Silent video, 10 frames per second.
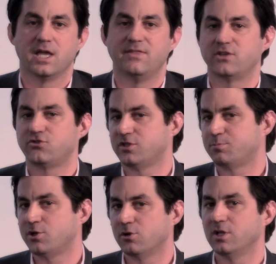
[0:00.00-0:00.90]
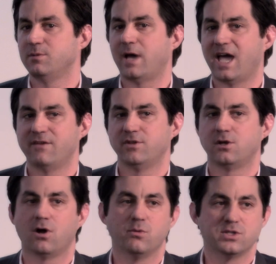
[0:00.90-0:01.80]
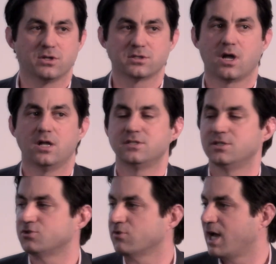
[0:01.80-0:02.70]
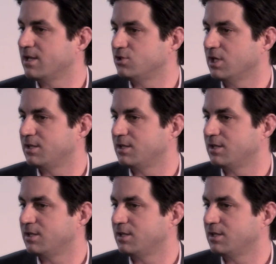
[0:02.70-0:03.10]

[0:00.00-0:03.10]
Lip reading: And that's just purely by having an always-on content strategy.